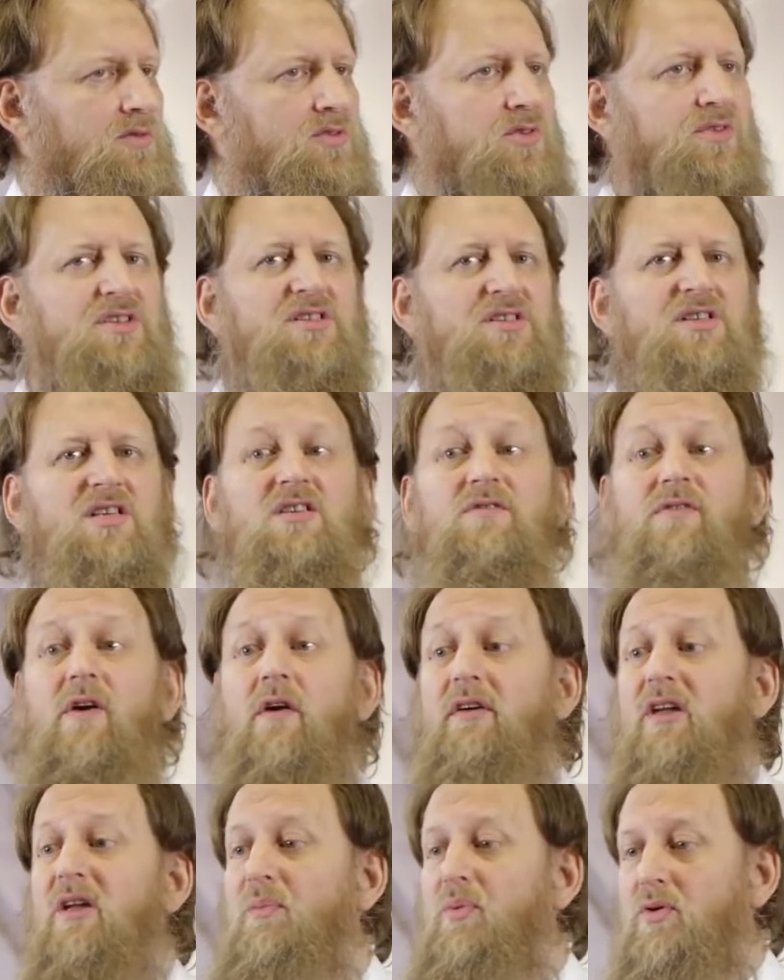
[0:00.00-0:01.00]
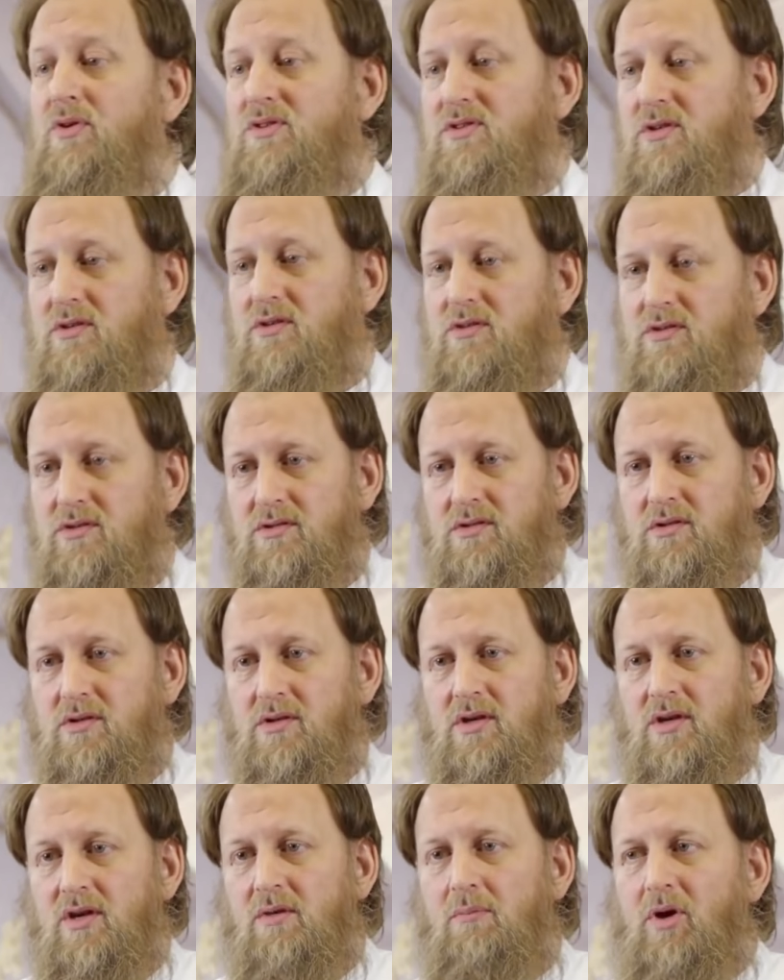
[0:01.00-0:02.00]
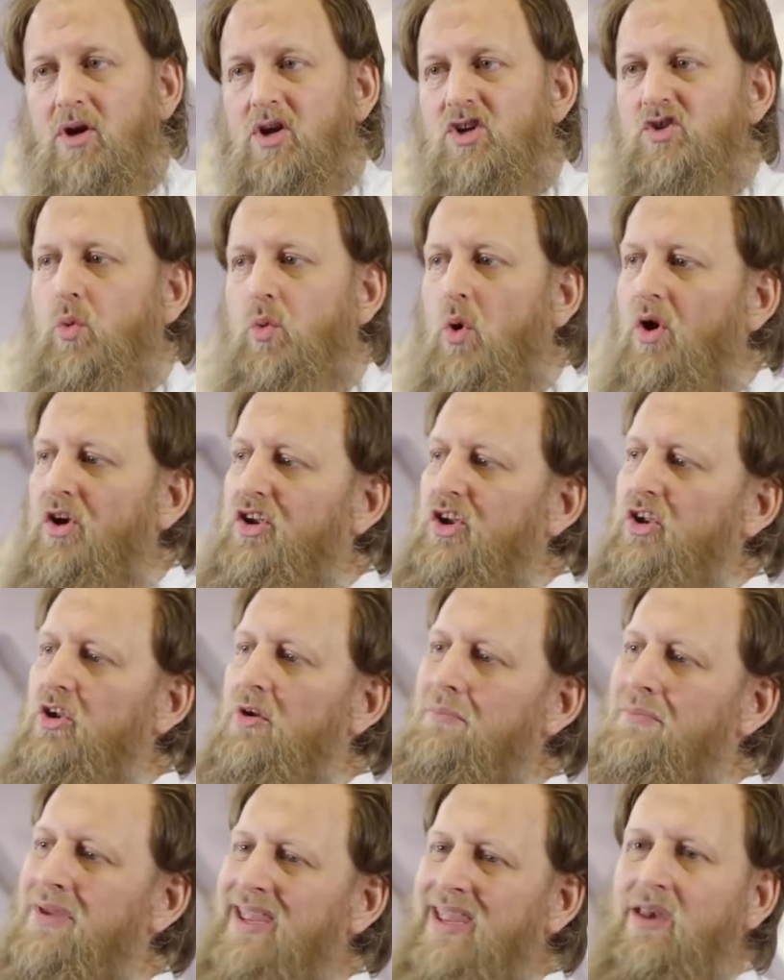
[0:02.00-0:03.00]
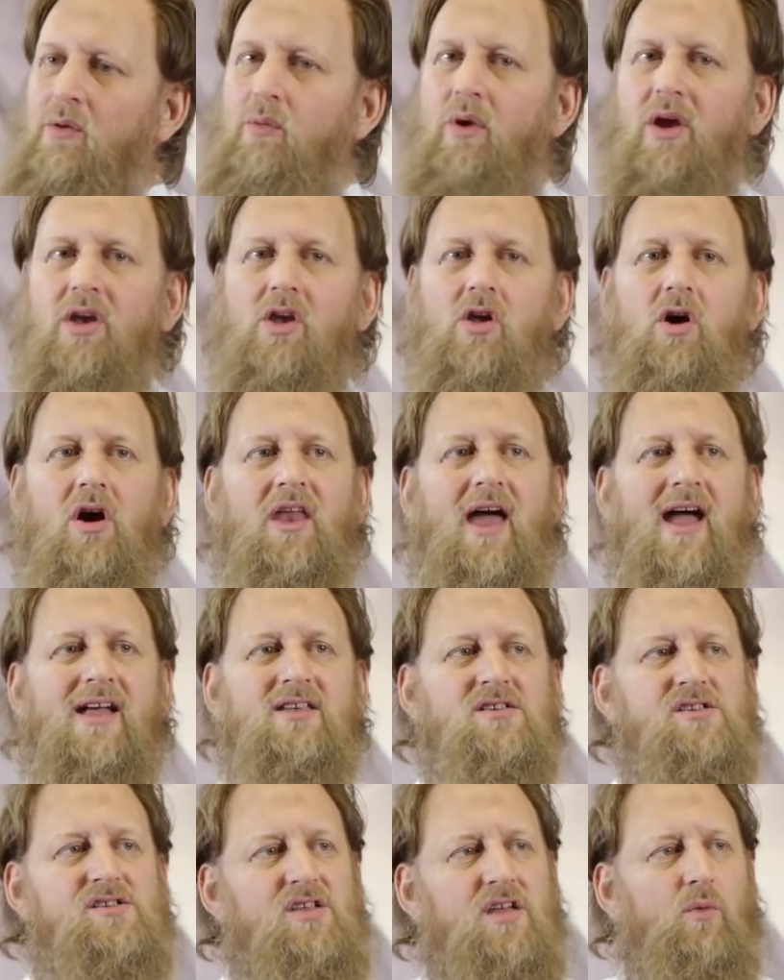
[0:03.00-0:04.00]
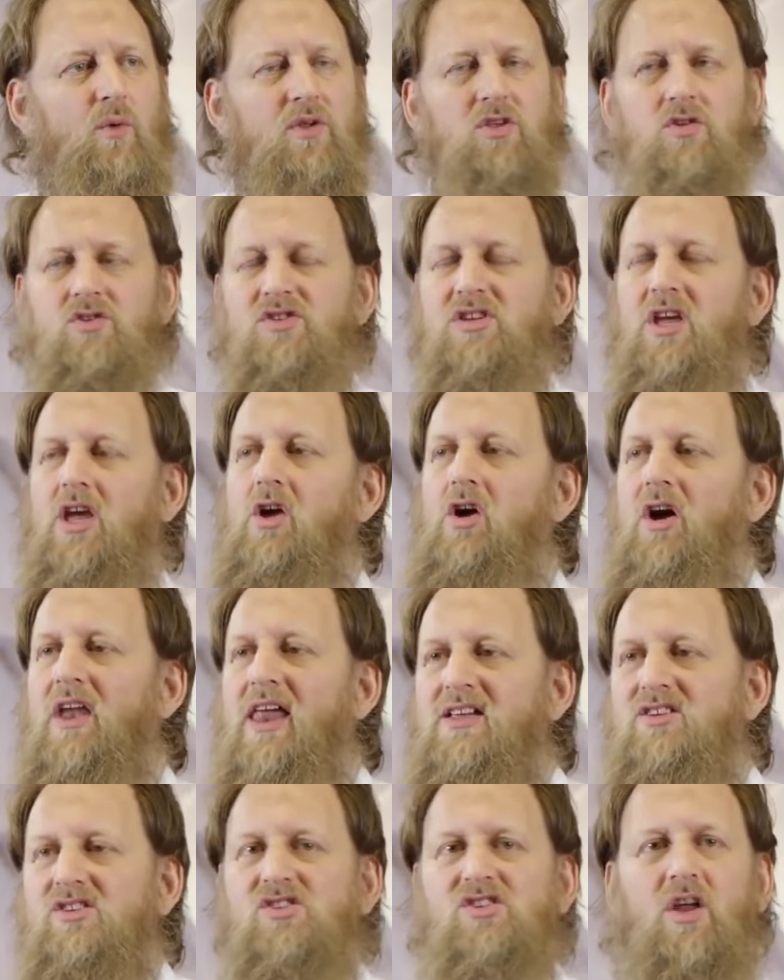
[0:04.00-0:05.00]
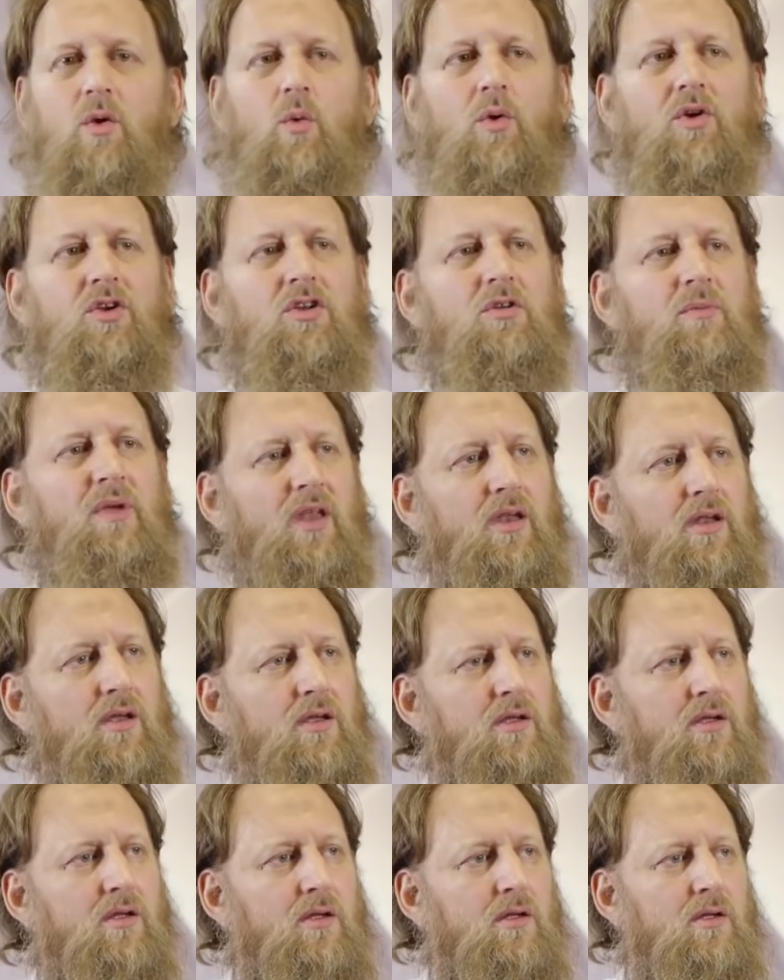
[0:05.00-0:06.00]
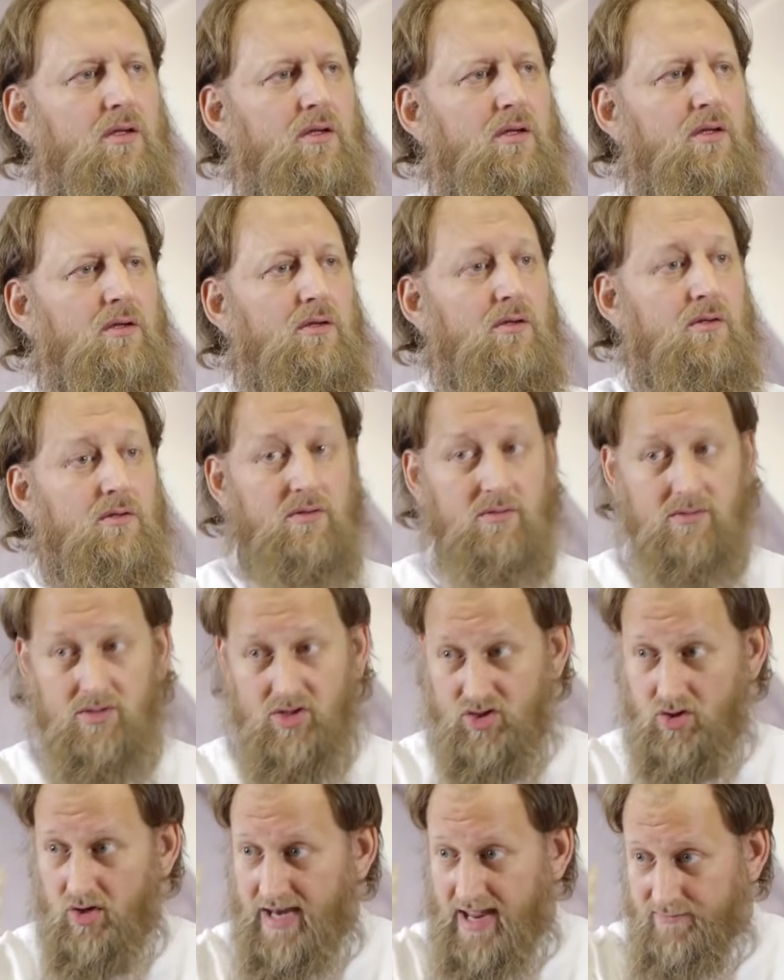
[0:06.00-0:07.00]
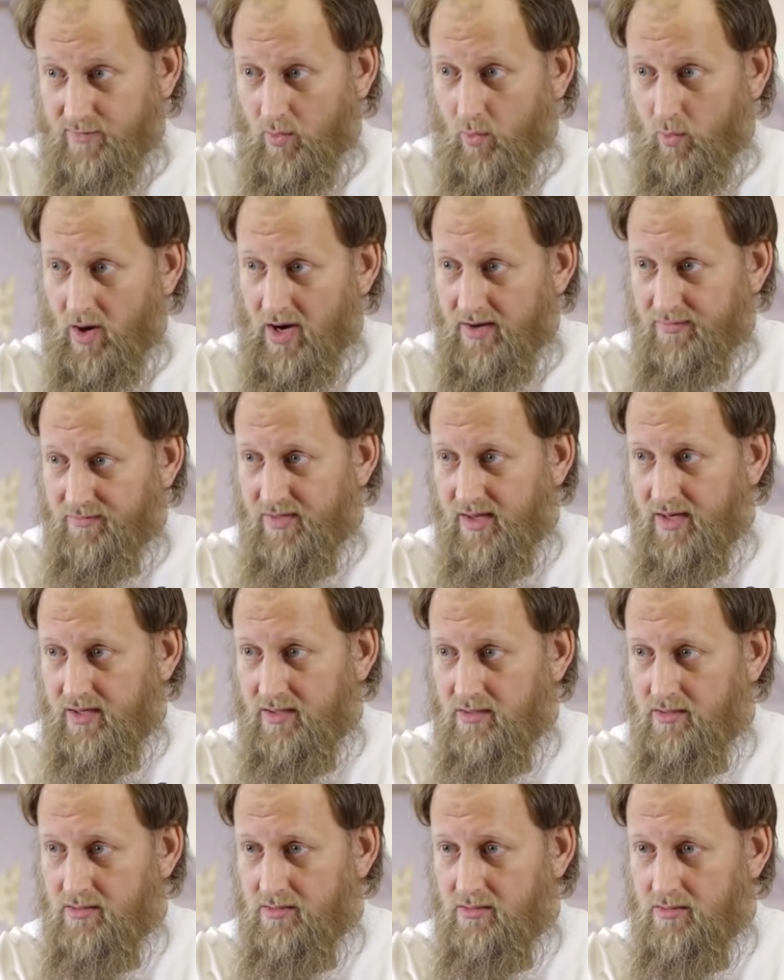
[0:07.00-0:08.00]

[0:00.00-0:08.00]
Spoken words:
So this is very important, because what do you mean when God has a son? When you say God has a son, what do you mean? Does God have a wife then?